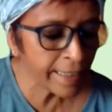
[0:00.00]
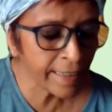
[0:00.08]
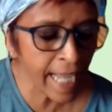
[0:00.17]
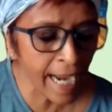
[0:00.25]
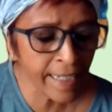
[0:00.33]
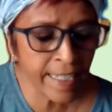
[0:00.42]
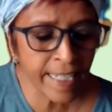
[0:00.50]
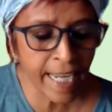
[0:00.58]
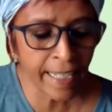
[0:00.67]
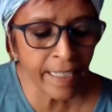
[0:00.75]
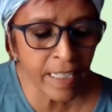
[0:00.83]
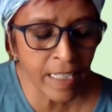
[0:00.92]
In that
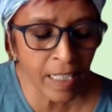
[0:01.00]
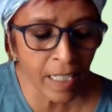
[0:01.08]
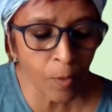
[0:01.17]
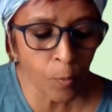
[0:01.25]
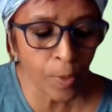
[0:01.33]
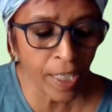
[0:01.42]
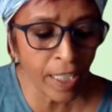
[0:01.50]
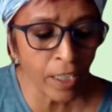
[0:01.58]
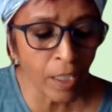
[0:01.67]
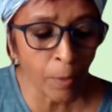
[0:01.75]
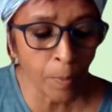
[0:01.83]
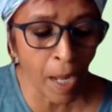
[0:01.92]
sense,
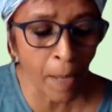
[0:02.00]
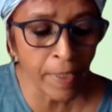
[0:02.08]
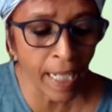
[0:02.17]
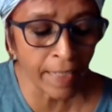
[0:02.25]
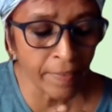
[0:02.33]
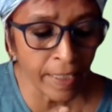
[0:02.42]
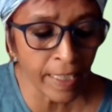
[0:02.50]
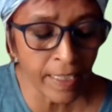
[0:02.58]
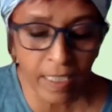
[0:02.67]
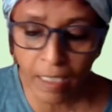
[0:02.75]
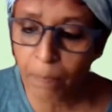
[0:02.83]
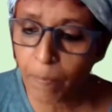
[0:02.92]
I think
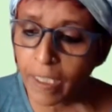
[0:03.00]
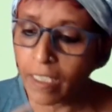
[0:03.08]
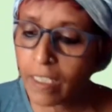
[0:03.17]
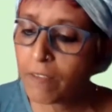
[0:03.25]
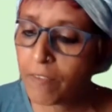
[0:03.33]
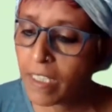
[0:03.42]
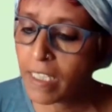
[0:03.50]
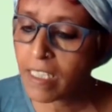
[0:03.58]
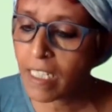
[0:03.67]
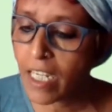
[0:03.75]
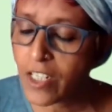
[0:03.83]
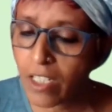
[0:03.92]
it's a completely different
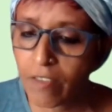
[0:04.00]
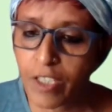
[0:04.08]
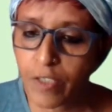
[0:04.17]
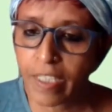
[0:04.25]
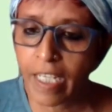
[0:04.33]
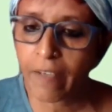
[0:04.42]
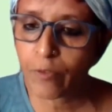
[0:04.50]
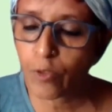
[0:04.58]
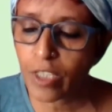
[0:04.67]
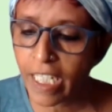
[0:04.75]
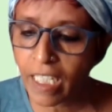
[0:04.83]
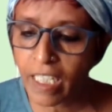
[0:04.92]
discussion which we have
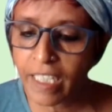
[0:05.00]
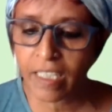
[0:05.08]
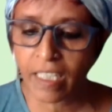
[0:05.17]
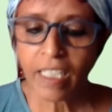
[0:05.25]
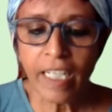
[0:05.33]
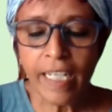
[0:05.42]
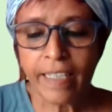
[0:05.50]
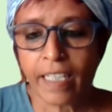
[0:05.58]
to take later,